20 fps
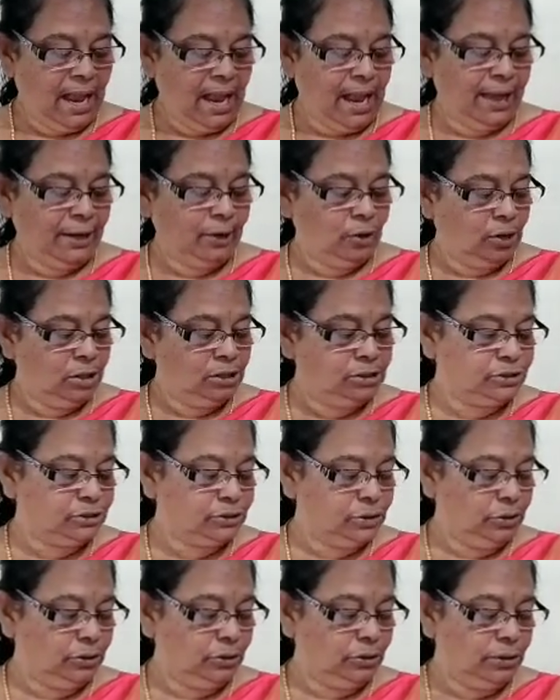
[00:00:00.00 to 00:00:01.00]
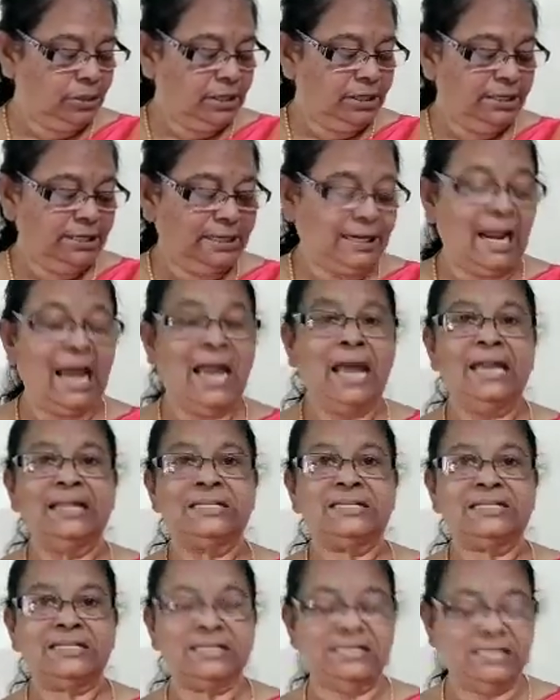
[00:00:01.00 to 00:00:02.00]
And also
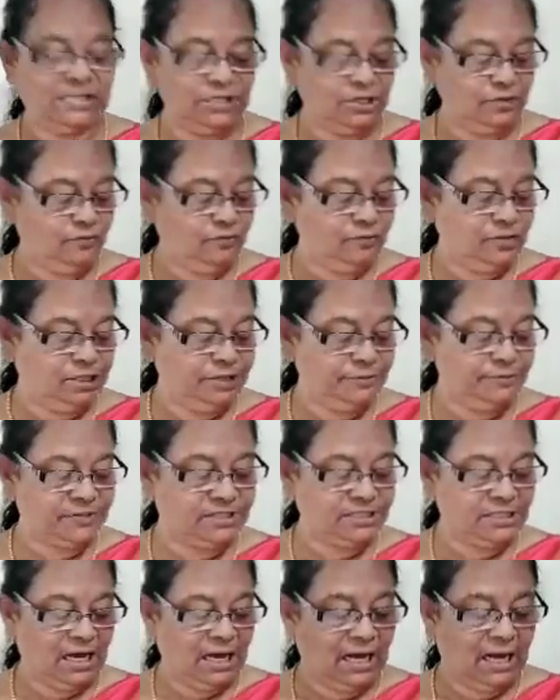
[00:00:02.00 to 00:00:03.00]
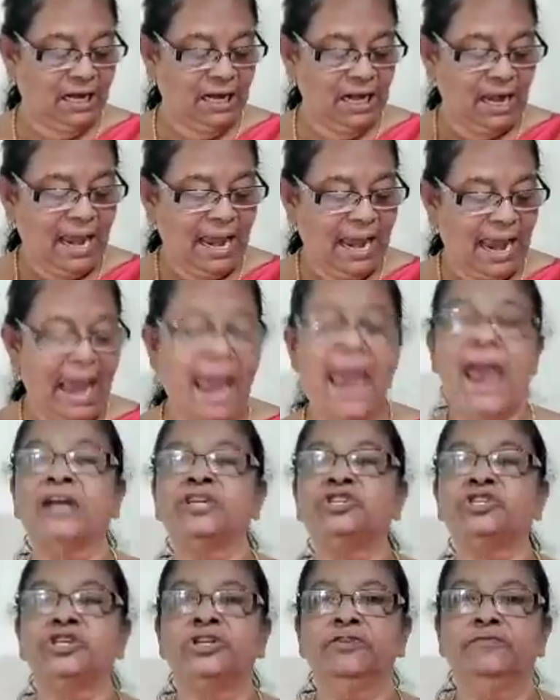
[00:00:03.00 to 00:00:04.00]
transitive verbs are
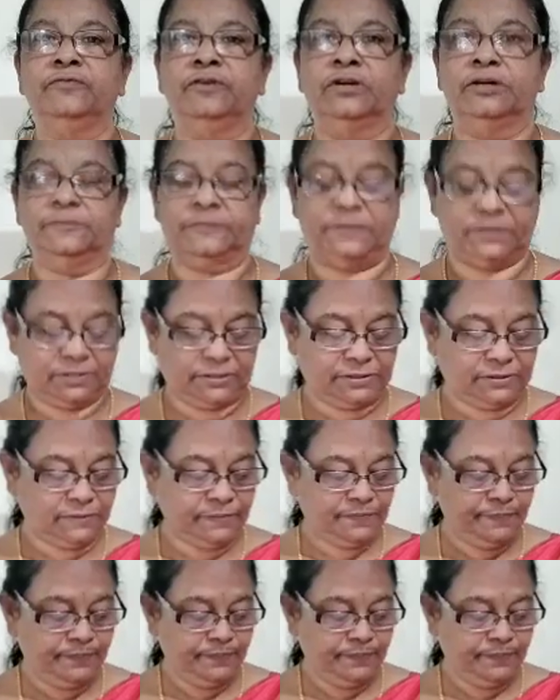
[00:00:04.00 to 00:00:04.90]
action verbs